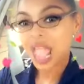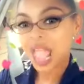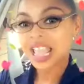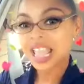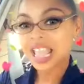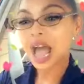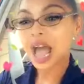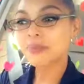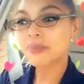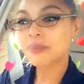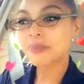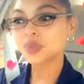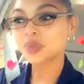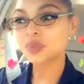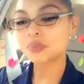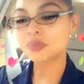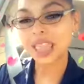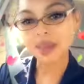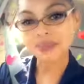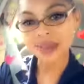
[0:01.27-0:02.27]
Y'all bitches
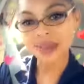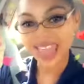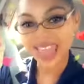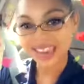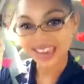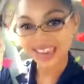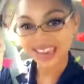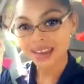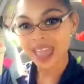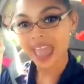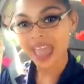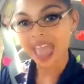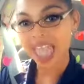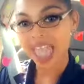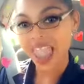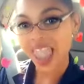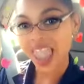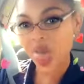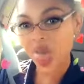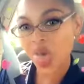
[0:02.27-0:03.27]
are being petty today.